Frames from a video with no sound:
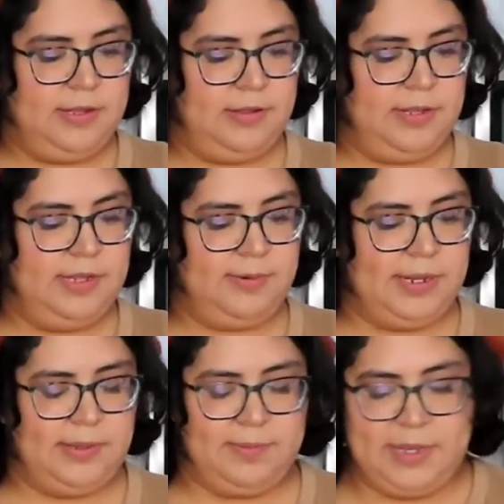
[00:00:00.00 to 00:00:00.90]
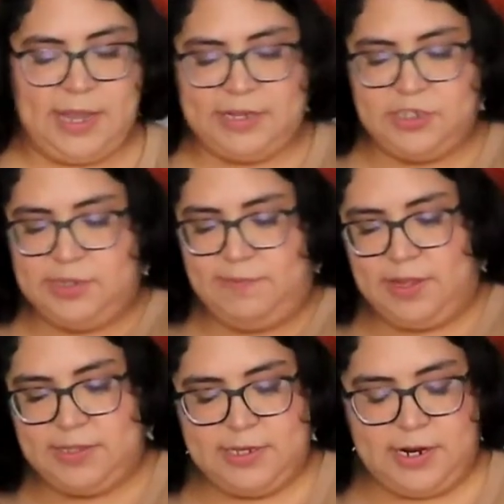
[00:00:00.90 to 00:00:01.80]
So this recipe, I just
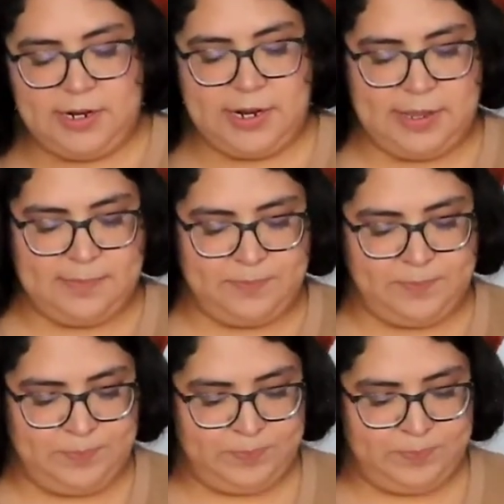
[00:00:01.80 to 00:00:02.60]
found it on